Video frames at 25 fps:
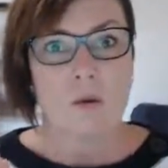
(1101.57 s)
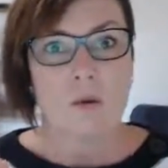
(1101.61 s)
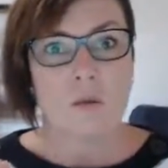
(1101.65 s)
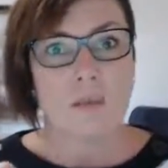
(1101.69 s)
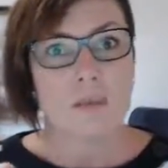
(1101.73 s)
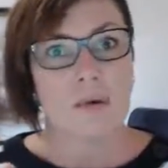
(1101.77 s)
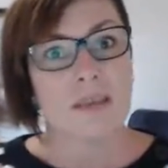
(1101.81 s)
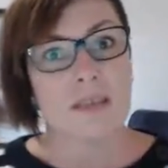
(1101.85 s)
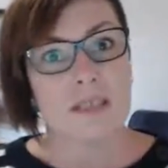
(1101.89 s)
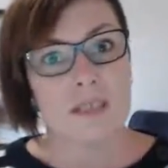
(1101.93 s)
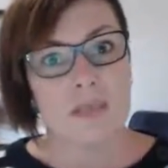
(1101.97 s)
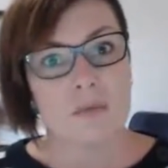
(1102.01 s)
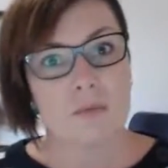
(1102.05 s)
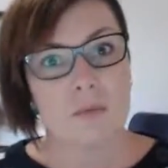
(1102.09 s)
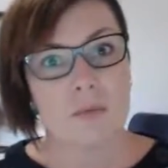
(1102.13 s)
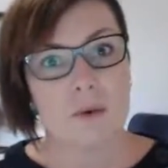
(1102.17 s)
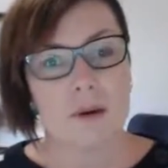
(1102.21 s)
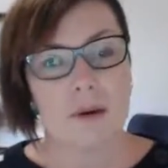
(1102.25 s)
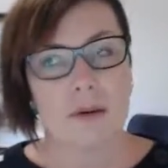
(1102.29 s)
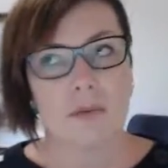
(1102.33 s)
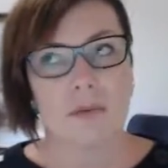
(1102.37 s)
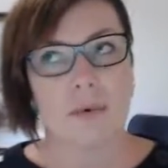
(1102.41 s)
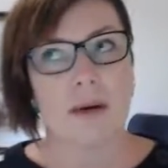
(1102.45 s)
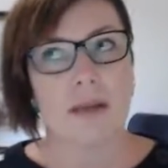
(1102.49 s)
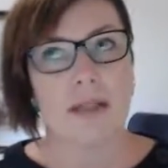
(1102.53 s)
What didn't
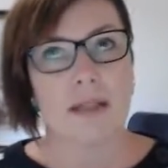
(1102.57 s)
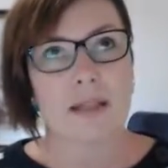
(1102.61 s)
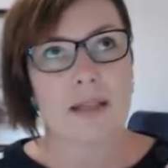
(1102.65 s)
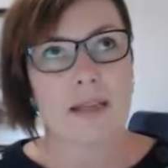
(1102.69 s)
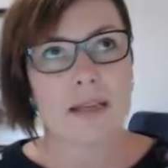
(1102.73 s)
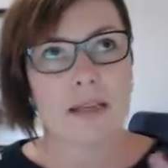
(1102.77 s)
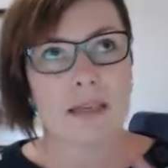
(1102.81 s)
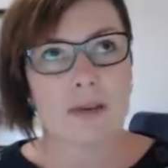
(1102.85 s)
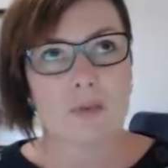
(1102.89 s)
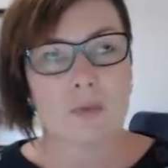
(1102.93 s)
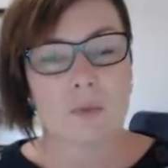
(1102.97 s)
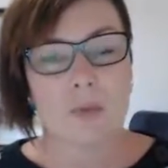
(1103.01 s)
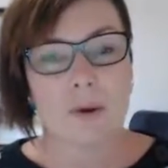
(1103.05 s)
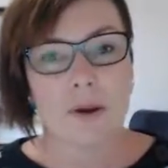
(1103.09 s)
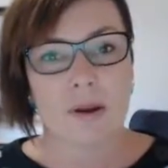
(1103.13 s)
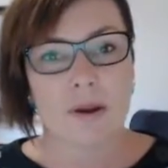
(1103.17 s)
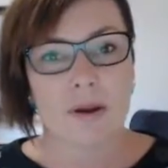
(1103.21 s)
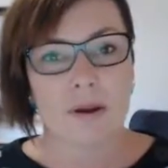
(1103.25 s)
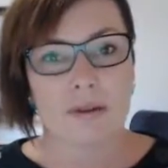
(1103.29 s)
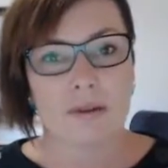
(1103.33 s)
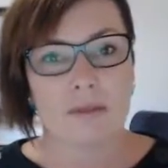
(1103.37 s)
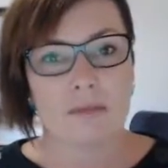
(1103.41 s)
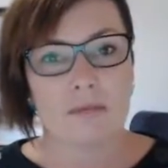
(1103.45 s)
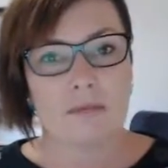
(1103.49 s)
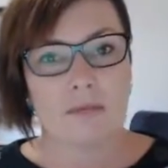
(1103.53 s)
work? Well, that didn't work
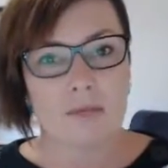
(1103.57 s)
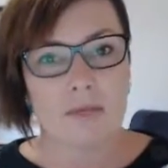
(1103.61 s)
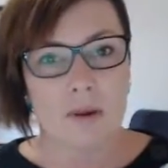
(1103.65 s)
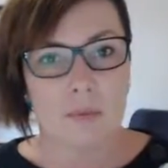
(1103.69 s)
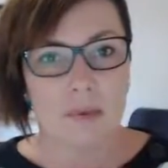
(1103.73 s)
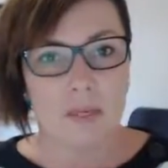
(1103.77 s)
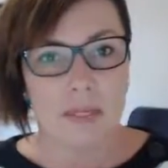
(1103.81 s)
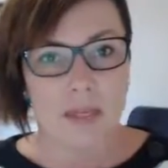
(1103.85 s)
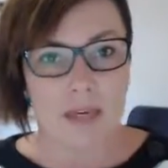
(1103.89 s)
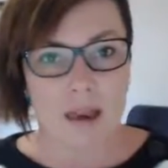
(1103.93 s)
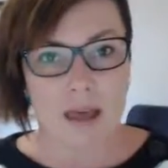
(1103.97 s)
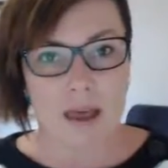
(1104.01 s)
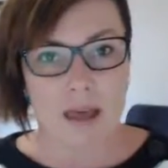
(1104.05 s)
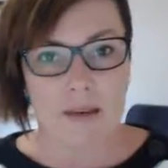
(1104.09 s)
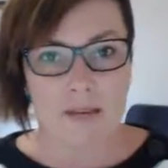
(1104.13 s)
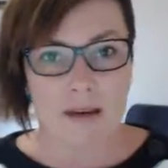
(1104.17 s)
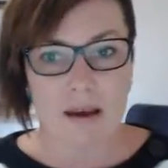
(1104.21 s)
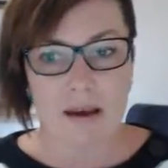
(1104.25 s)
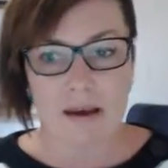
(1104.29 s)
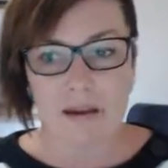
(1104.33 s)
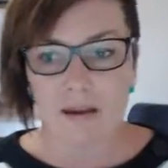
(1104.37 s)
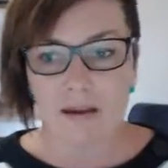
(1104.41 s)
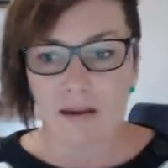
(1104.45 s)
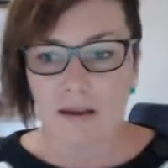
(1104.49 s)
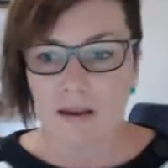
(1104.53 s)
when we did it like that.
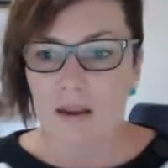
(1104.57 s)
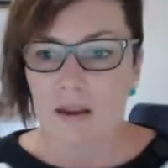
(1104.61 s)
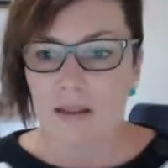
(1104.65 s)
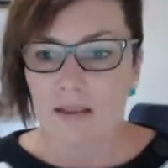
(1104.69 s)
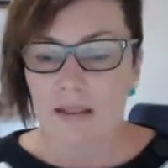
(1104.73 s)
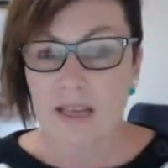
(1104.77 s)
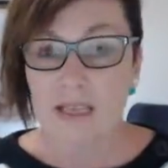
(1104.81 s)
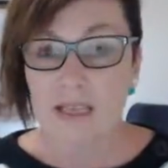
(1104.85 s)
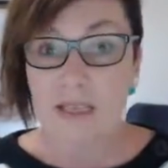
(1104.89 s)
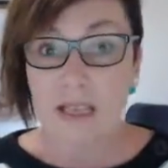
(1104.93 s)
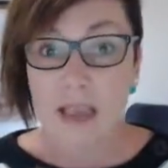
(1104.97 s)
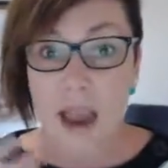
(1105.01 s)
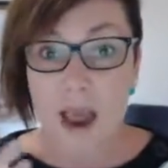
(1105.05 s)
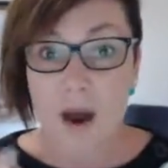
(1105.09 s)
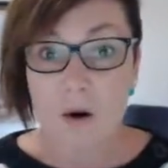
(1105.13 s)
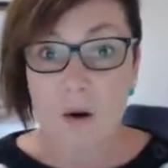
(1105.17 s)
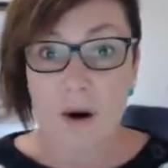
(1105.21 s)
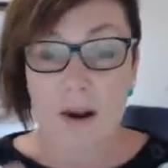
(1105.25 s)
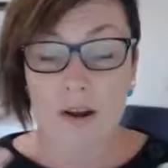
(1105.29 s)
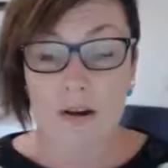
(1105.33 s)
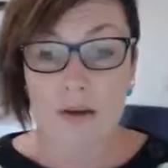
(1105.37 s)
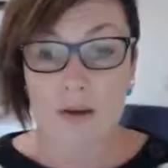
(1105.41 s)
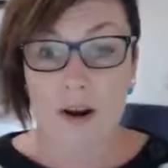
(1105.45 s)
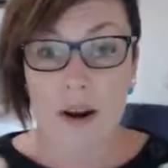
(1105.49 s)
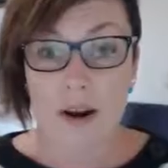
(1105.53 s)
That's how
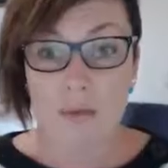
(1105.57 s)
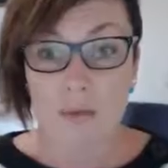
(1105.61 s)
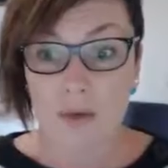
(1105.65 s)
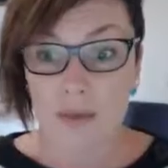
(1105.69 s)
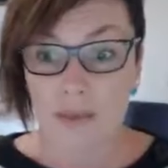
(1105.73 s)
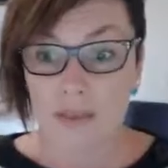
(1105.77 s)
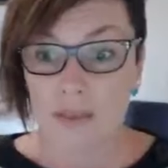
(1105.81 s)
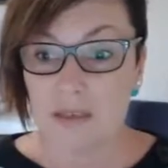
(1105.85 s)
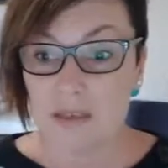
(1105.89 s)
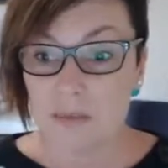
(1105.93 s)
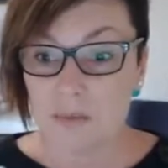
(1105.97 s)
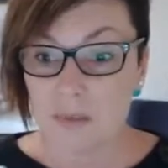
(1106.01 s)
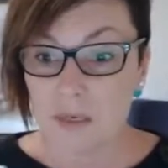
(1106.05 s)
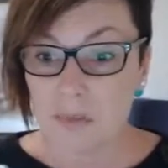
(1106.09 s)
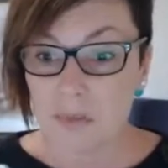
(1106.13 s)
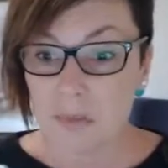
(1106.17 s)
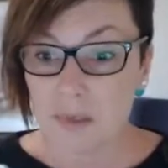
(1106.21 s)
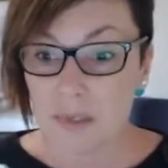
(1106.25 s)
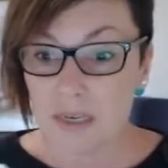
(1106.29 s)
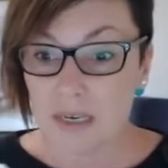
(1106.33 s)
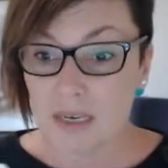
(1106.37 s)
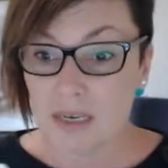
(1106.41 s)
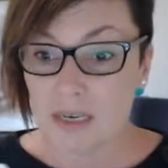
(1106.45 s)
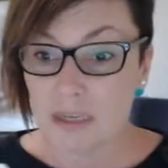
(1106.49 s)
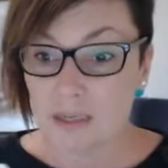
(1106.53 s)
I create my systems and
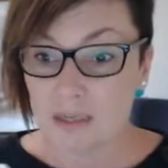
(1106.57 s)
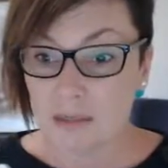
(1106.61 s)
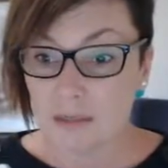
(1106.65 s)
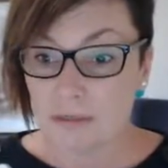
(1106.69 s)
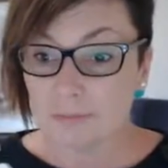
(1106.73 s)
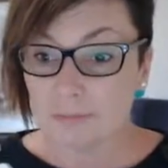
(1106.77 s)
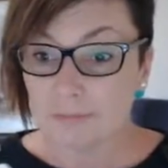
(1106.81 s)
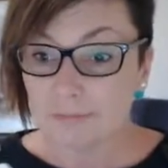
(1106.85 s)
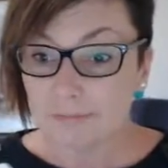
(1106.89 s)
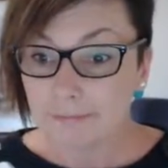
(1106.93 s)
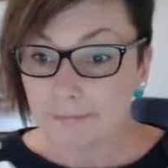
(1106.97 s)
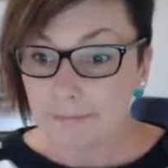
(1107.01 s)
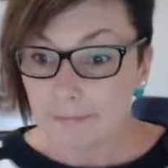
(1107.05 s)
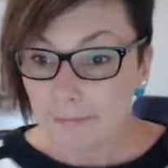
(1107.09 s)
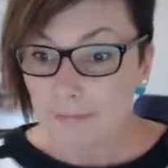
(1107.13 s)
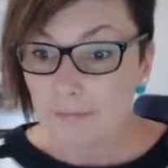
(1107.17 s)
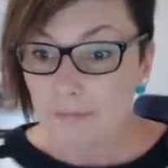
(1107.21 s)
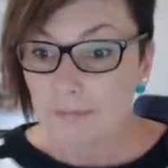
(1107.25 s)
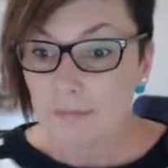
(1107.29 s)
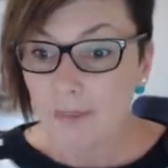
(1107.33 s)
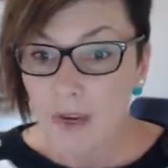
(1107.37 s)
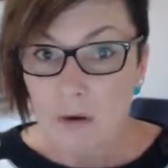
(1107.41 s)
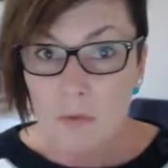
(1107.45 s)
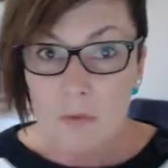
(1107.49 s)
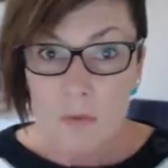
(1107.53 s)
procedures.
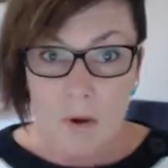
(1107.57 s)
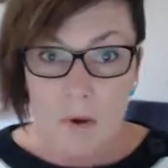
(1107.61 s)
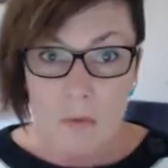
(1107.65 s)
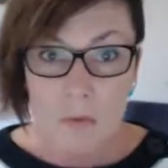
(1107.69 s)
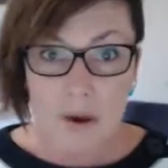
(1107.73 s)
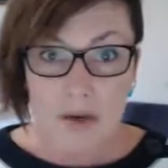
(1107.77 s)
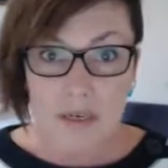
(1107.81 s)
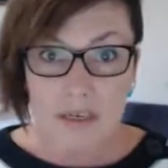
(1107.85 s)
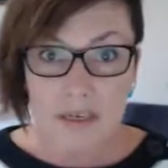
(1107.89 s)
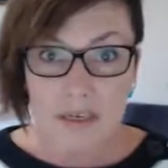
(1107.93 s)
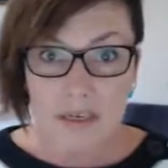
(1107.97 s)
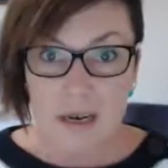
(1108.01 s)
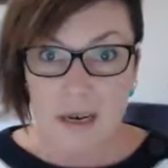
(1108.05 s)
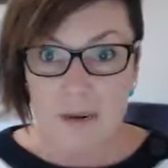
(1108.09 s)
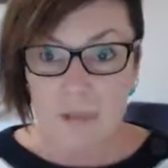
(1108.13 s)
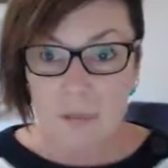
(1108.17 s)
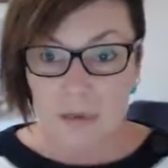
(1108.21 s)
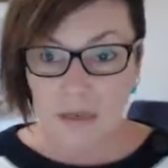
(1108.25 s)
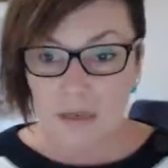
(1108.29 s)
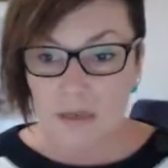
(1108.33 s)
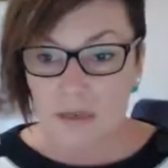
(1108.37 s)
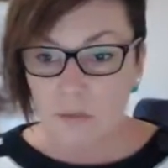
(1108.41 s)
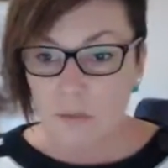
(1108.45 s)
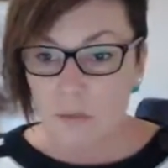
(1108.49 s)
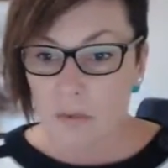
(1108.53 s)
What worked today? What
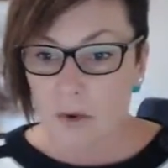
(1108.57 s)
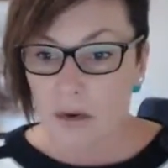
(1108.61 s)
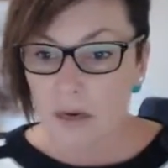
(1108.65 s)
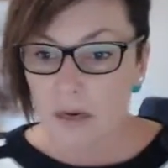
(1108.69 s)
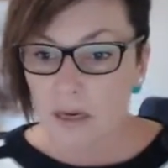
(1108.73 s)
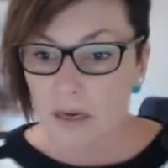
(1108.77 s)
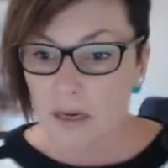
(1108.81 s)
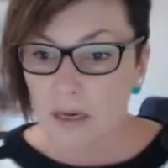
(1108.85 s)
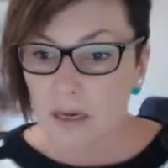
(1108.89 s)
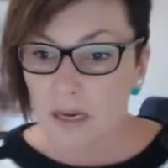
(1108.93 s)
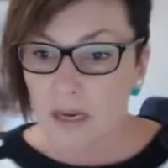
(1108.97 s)
didn't work?